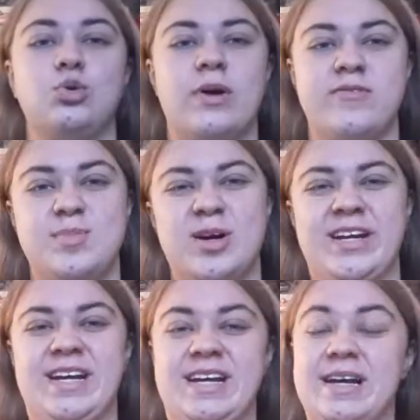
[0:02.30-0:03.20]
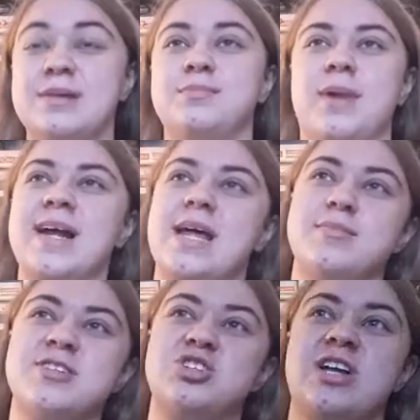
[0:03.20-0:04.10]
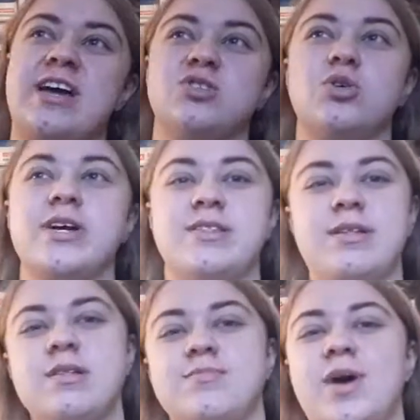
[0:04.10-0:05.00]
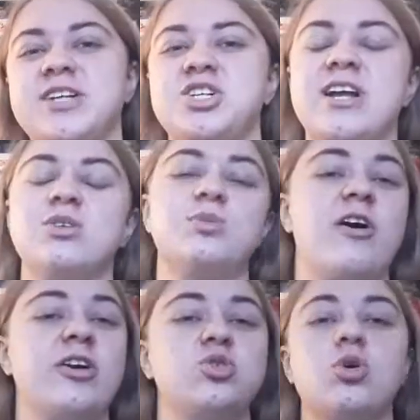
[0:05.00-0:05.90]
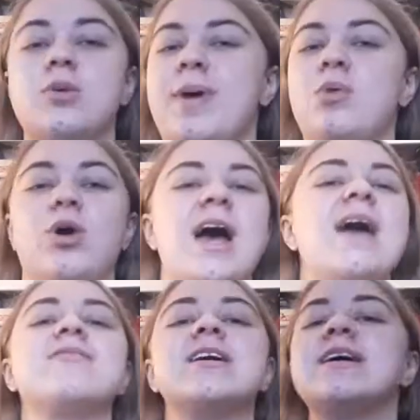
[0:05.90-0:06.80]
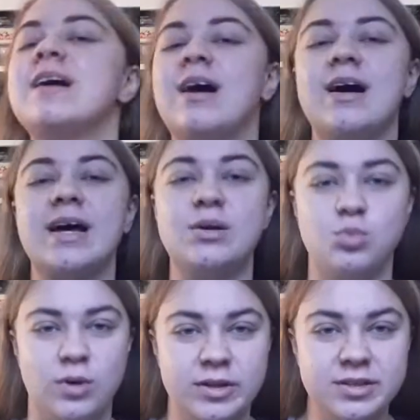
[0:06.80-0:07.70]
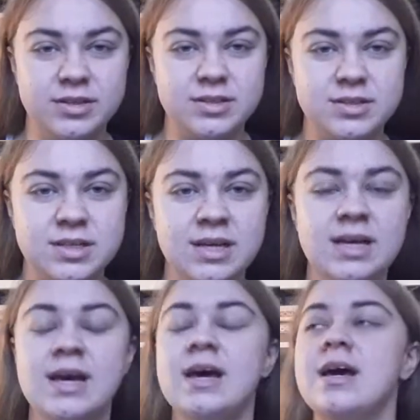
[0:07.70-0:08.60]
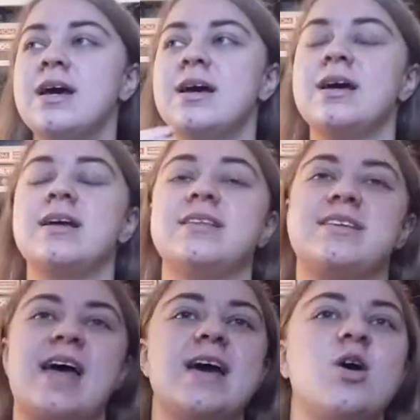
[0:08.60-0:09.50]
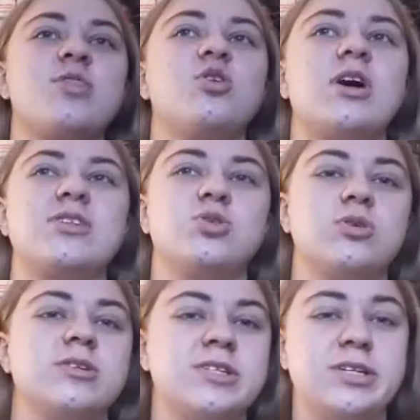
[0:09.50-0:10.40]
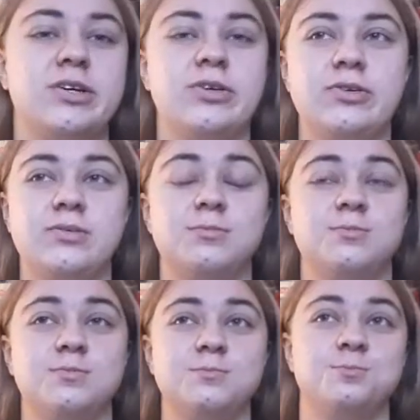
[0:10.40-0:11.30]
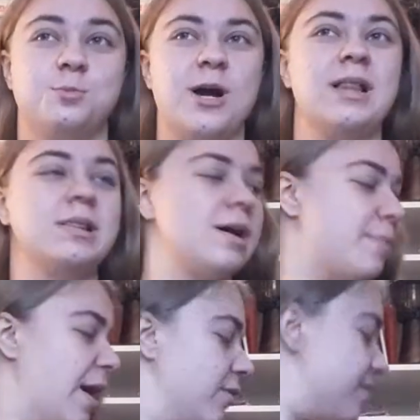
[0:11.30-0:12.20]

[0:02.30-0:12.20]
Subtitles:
everybody, my name is Janaya Toye and this is my channel where I talk about whatever I want. Today I thought I'd talk to you, well, about